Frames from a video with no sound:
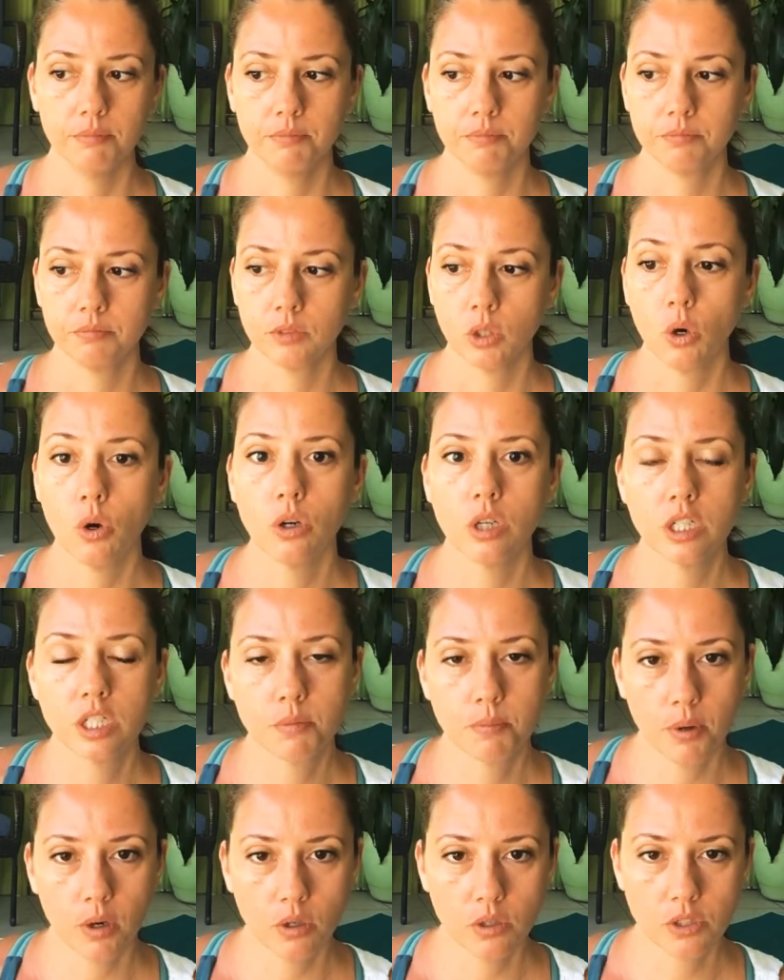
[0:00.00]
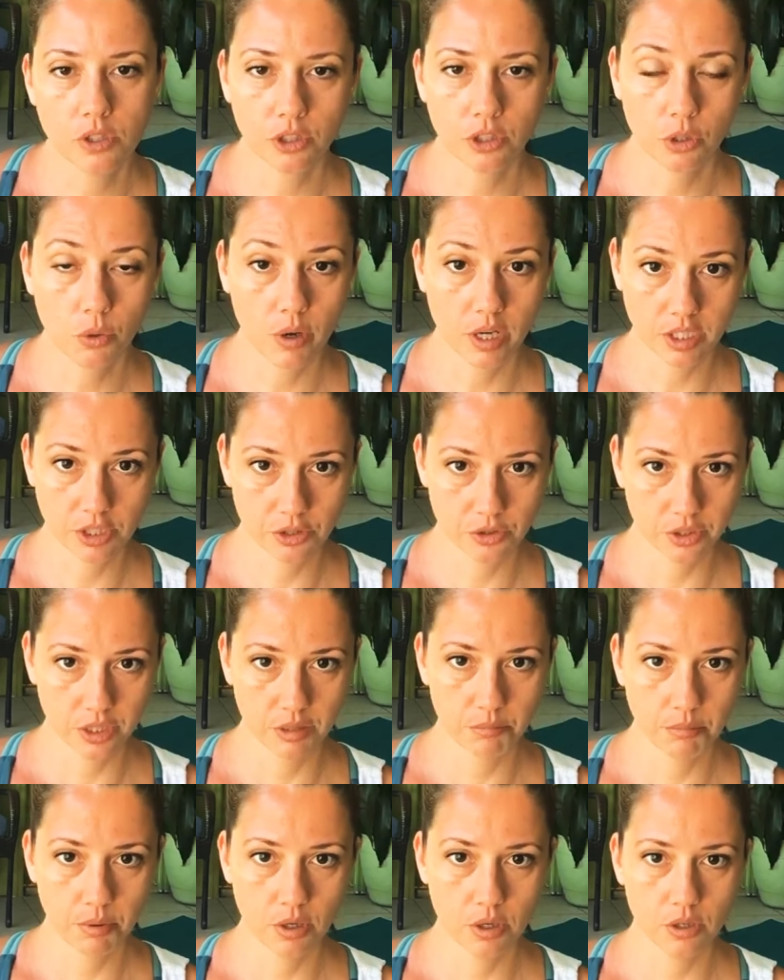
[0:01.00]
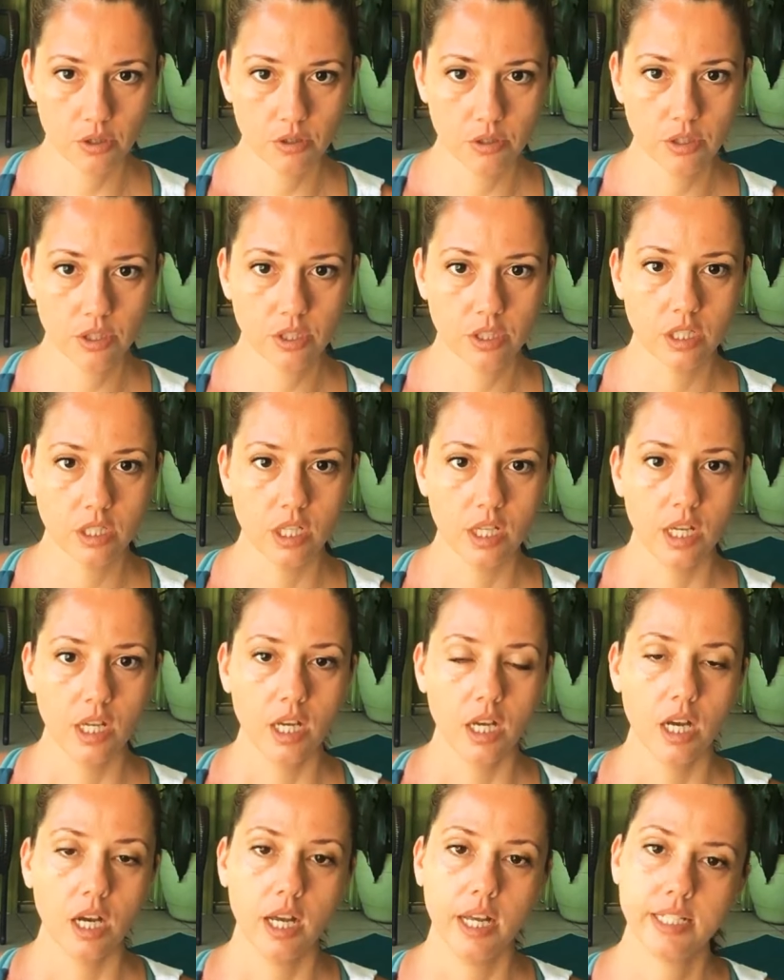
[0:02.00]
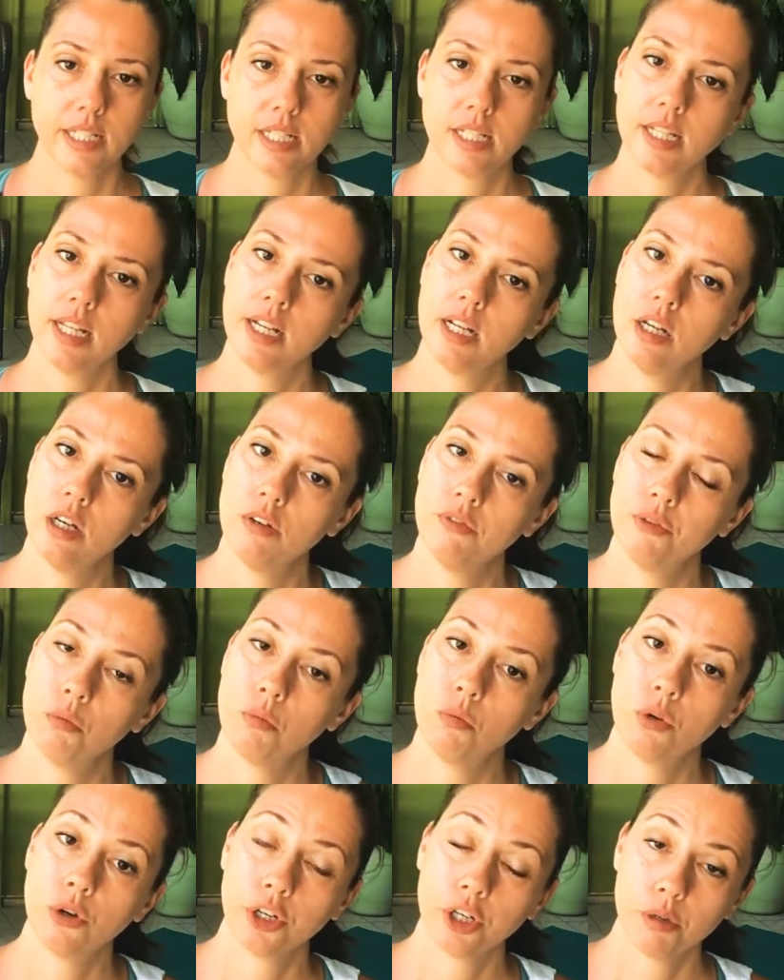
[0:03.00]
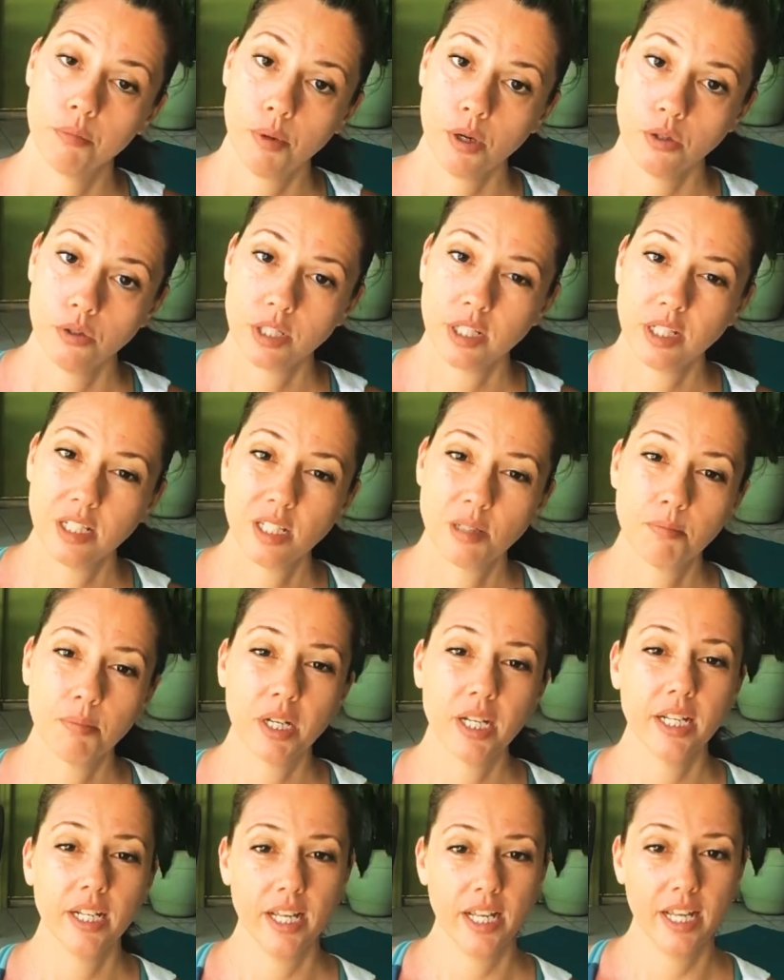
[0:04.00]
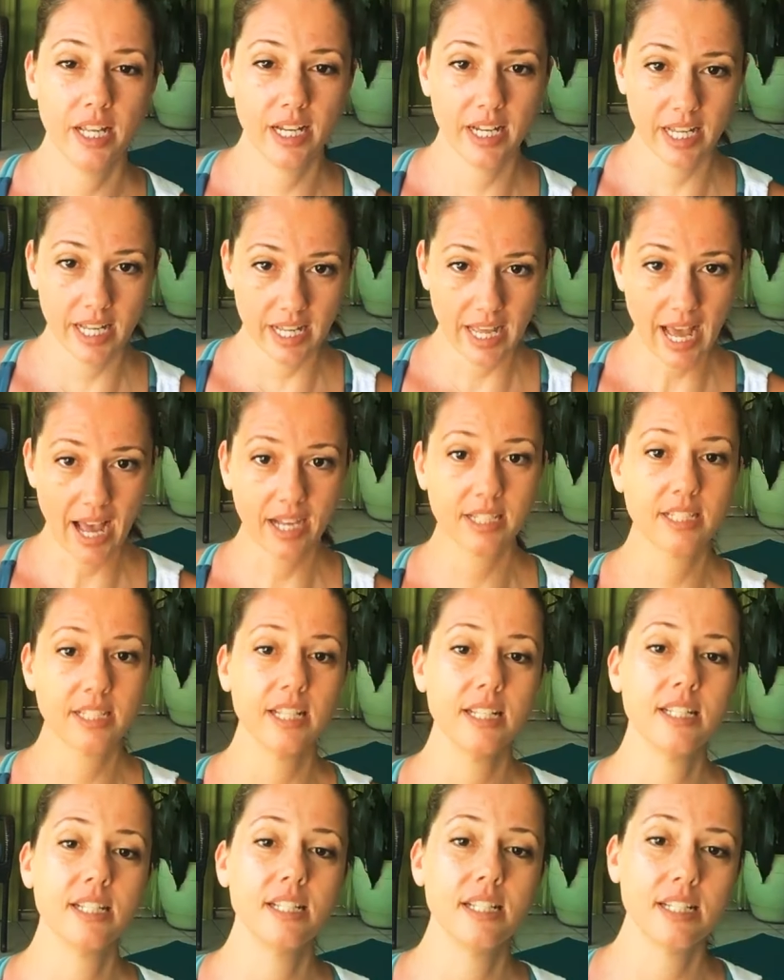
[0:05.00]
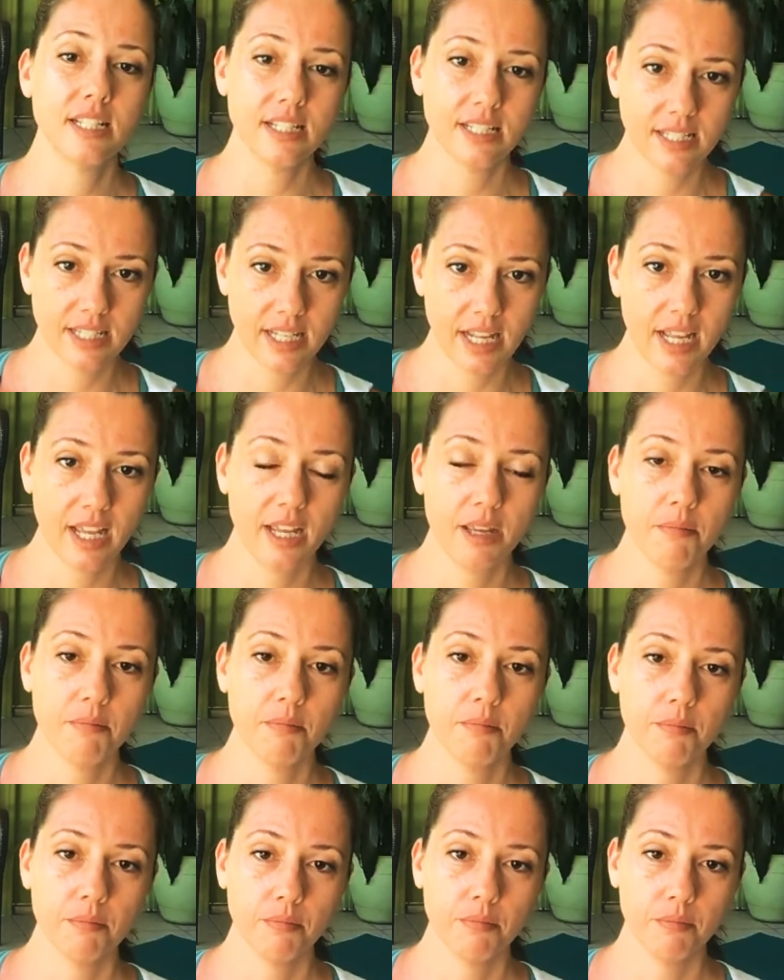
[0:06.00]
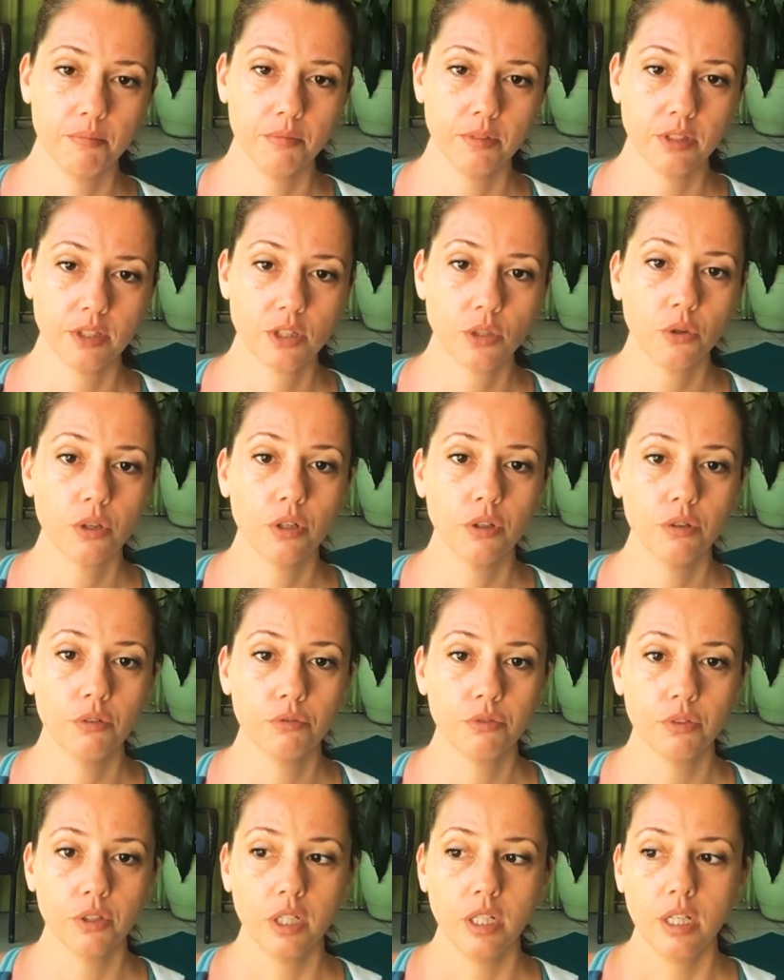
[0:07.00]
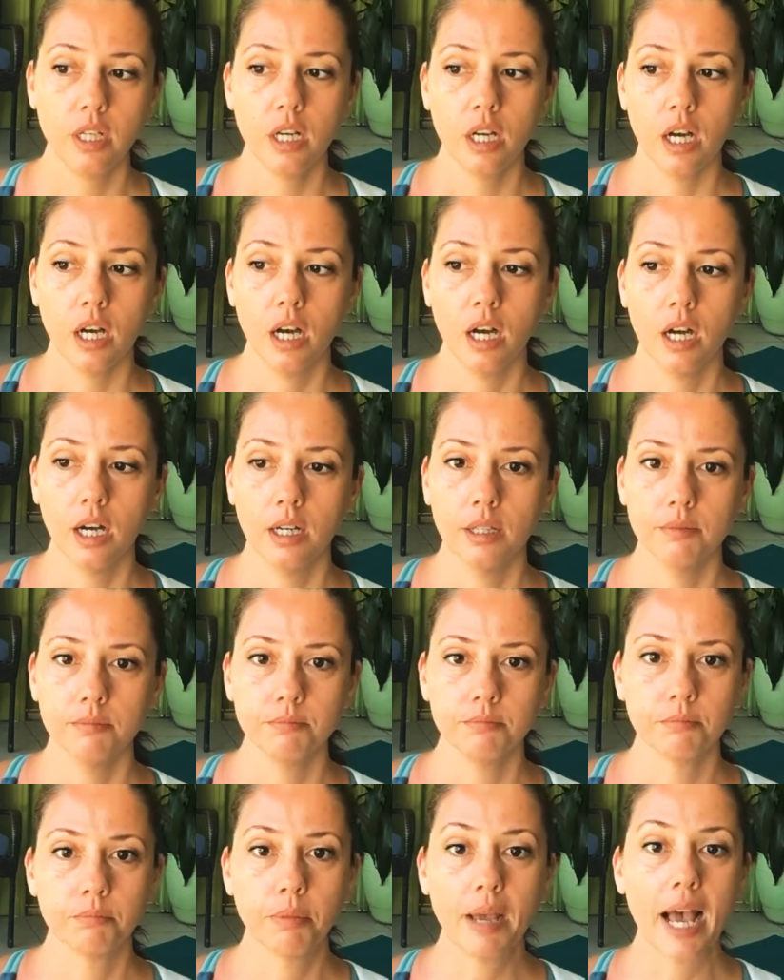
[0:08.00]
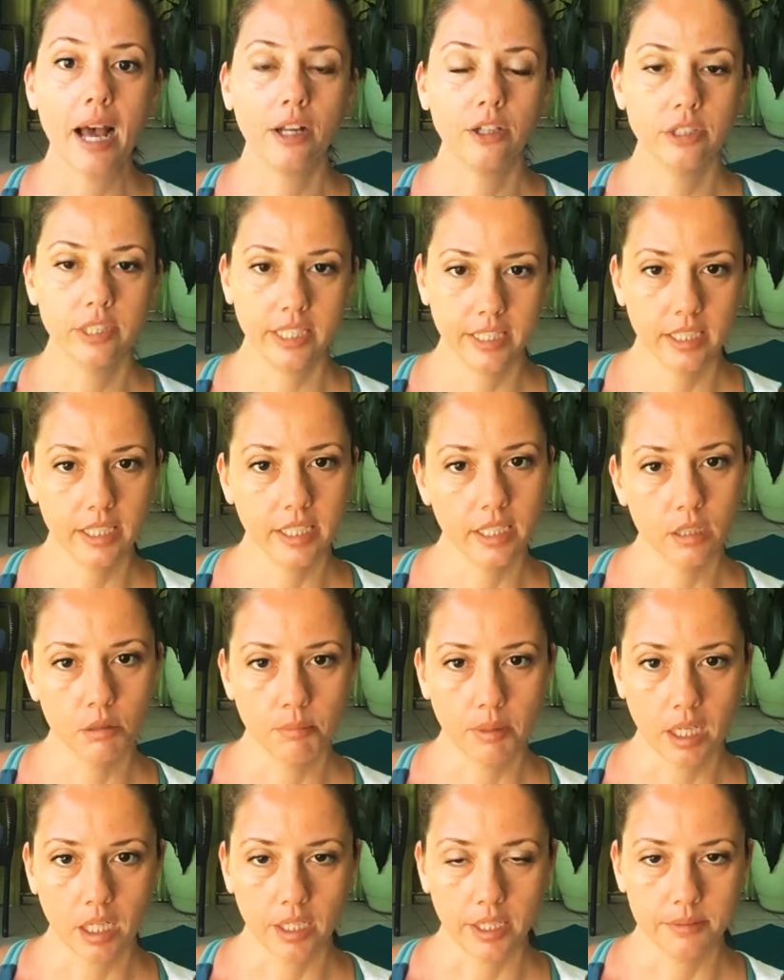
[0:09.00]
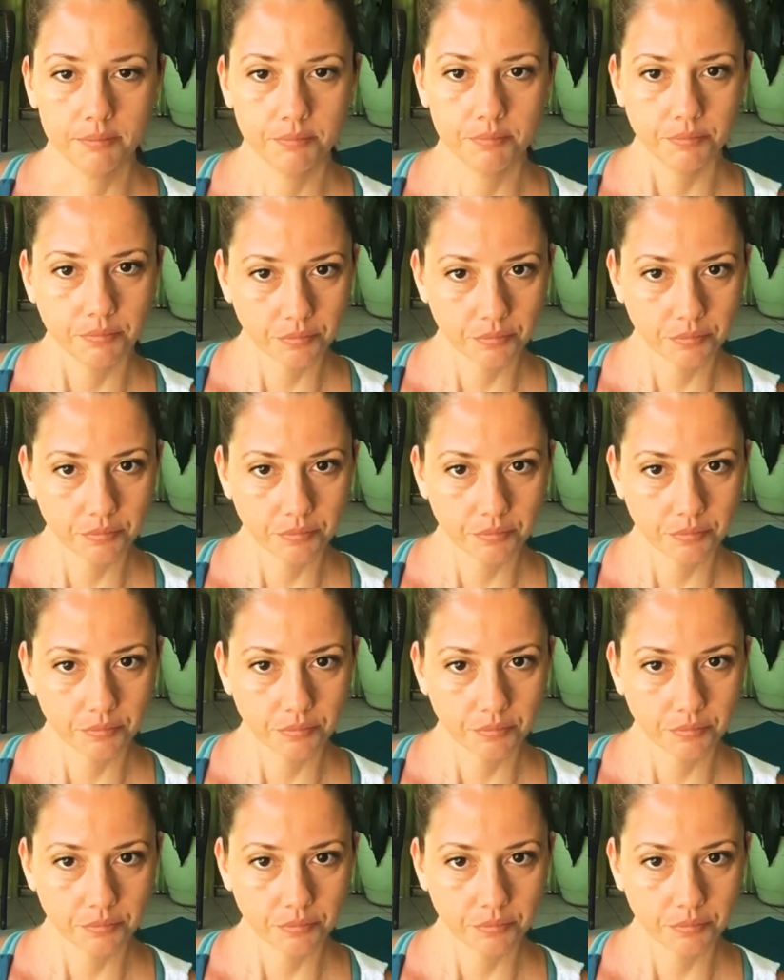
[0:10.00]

horse pose or equestrian pose instead of the warrior poses, but it accesses the same sort of patterning in the body.